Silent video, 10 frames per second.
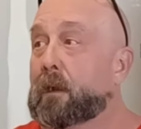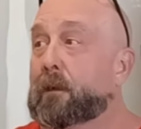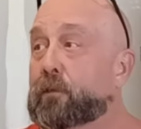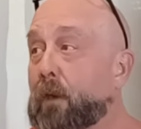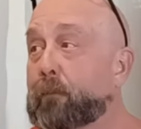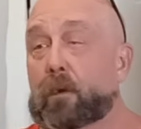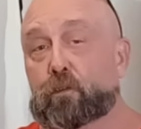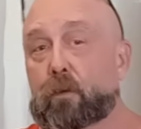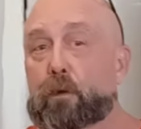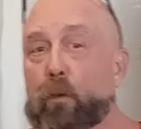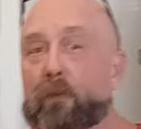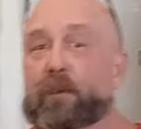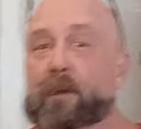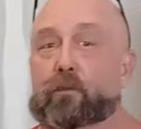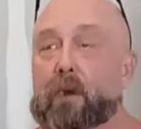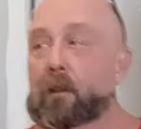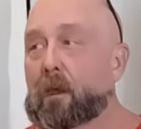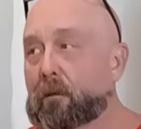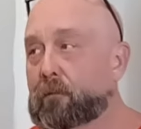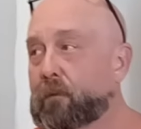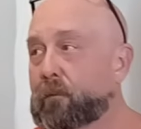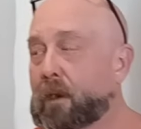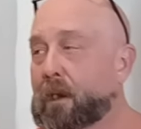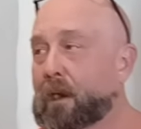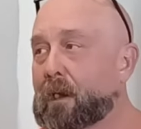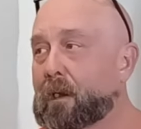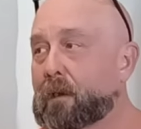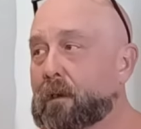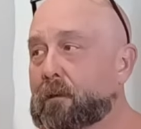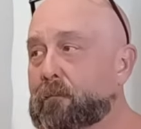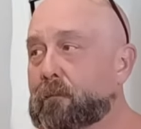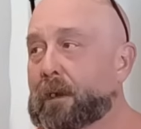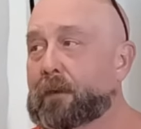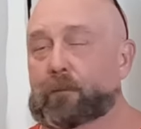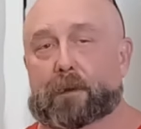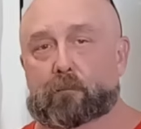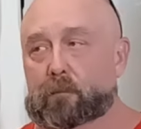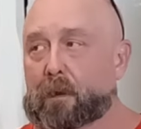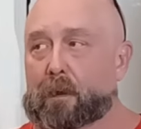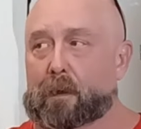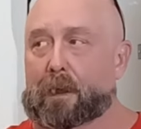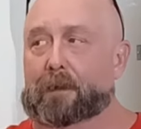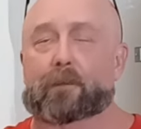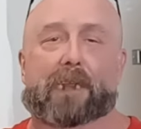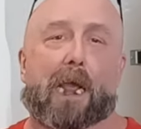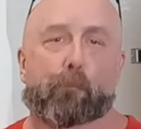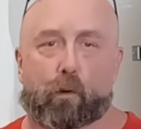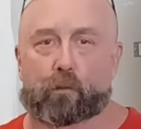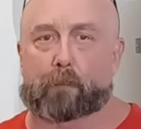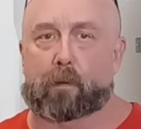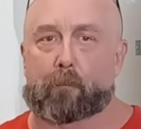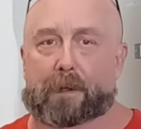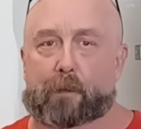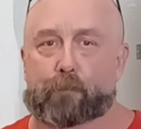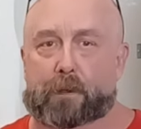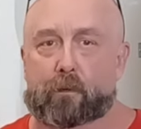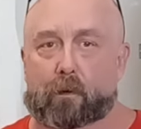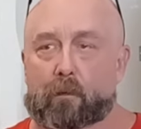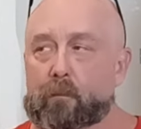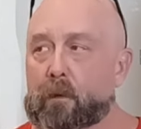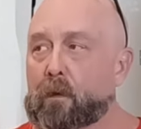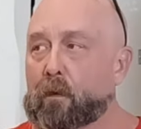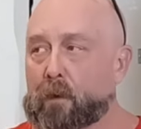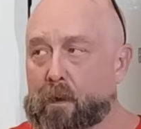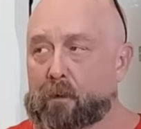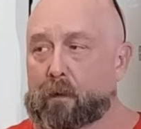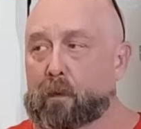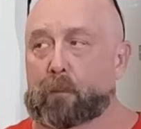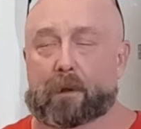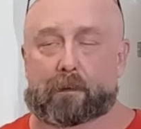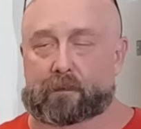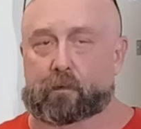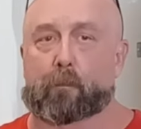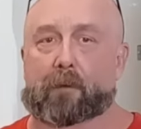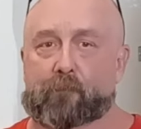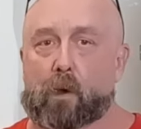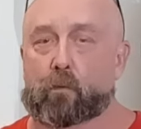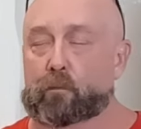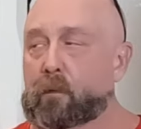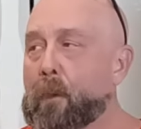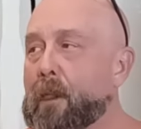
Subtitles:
So I'm going to show you one feature I love, and then I got the app pulled up on my computer. It's on my phone,